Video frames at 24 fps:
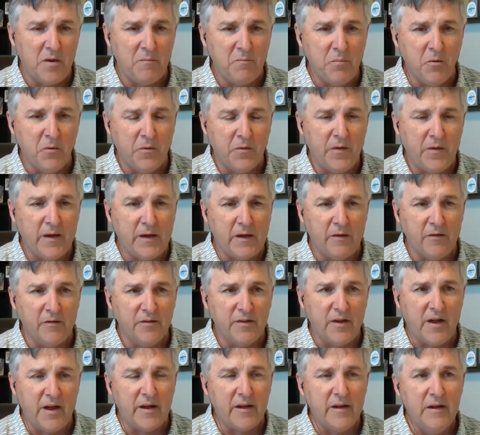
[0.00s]
Booth Lake, it looks
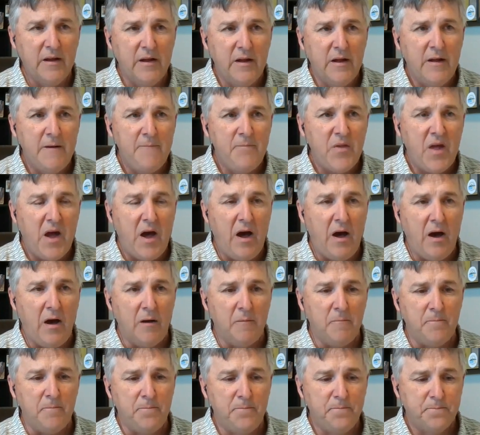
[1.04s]
like.
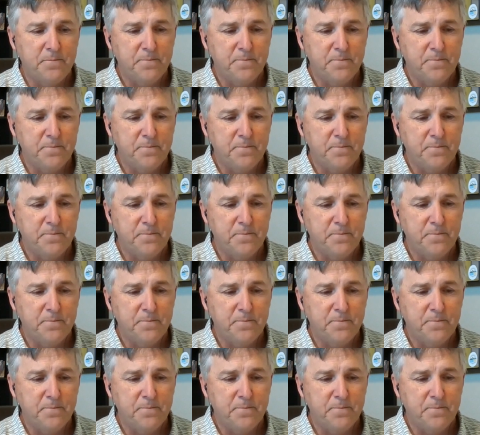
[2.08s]
Um,